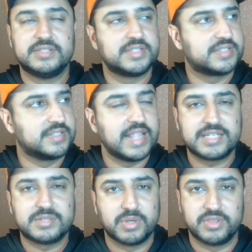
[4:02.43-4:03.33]
just
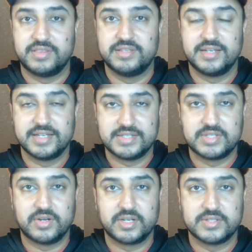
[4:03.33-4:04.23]
last month against
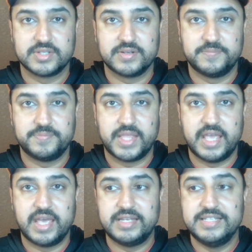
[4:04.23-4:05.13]
Arkansas.
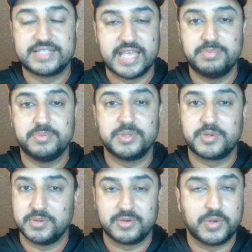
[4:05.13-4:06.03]
And he's capable,
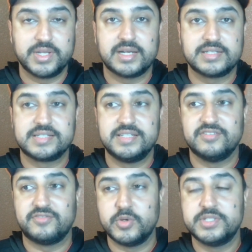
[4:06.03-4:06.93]
quite honestly,
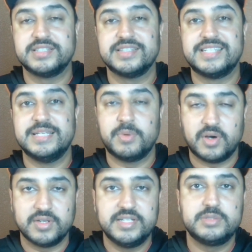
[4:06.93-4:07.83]
of hoisting the team
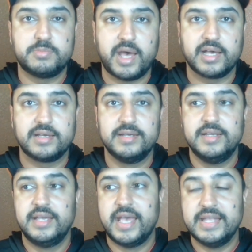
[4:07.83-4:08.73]
on his back
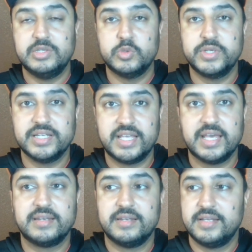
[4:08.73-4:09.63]
and doing it
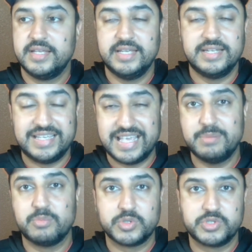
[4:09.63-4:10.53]
again in a
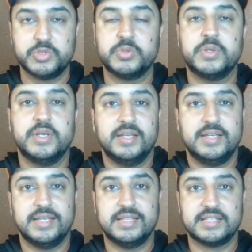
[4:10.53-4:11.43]
game or 2
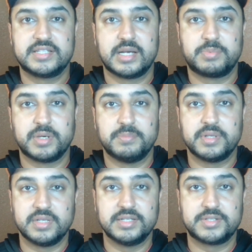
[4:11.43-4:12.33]
in this upcoming
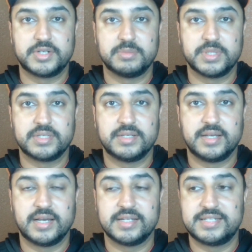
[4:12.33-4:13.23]
tournament.
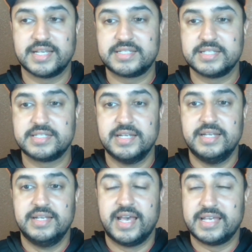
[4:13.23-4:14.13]
Texas
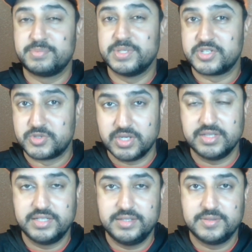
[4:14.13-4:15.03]
has been
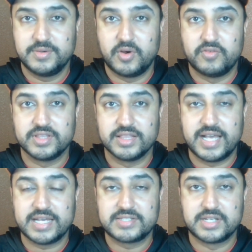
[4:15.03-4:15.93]
struggling over the
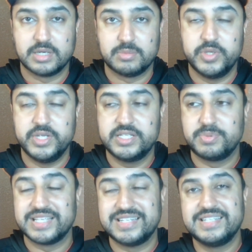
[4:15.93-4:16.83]
last couple weeks,
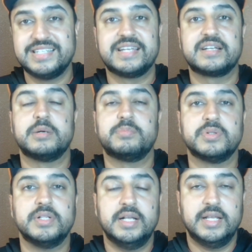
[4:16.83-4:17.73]
but they did get a
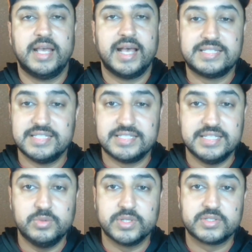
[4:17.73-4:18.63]
couple
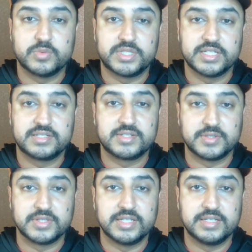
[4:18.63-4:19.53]
SEC wins, which has
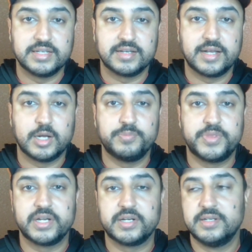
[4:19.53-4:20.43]
certainly helped
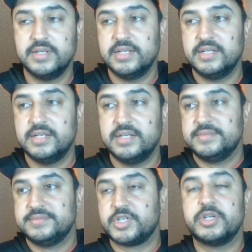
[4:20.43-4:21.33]
their
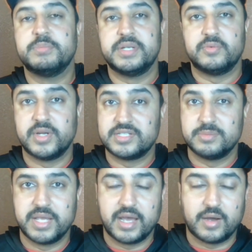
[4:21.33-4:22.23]
tournament
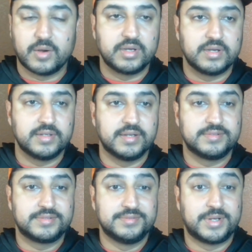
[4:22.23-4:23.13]
resume out.
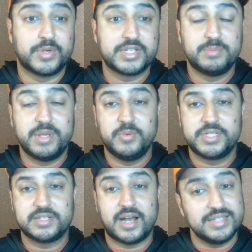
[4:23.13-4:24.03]
A resume
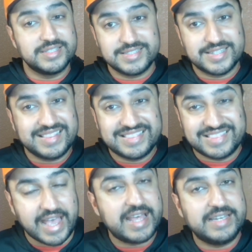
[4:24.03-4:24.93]
which honestly is not
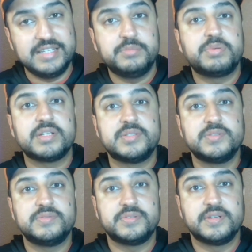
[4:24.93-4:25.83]
that
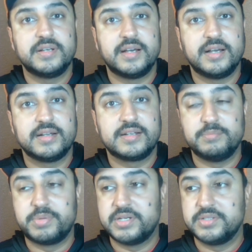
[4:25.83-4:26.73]
impressive
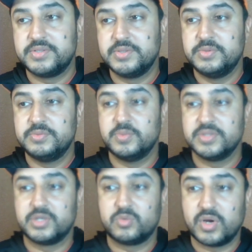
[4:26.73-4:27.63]
compared to
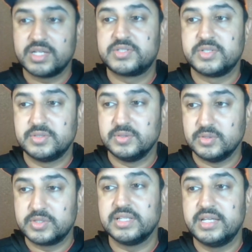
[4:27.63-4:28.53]
what their roster
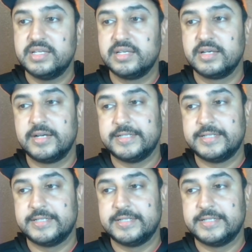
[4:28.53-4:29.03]
looked like.